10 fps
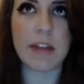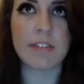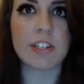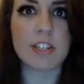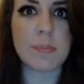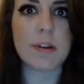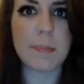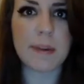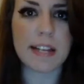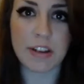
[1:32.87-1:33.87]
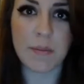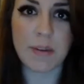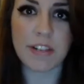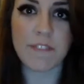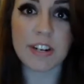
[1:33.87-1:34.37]
I was super impressed. One
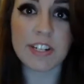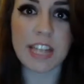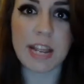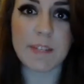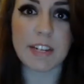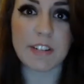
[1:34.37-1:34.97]
of the first games that I